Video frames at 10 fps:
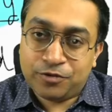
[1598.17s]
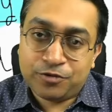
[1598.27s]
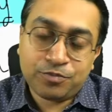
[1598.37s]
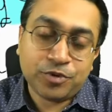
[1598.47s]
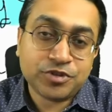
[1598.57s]

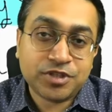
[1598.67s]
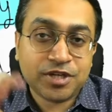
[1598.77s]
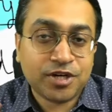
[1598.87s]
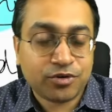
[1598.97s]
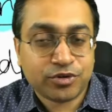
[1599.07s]
Posterior
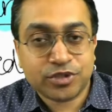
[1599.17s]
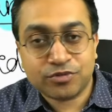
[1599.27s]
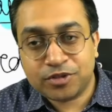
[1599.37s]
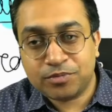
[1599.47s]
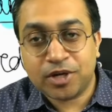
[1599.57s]
interosseous was the
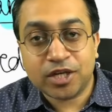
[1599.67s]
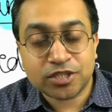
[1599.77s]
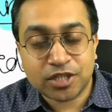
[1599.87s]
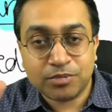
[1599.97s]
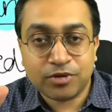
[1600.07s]
branch
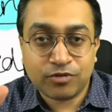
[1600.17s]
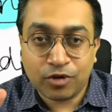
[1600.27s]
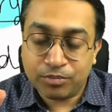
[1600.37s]
coming from,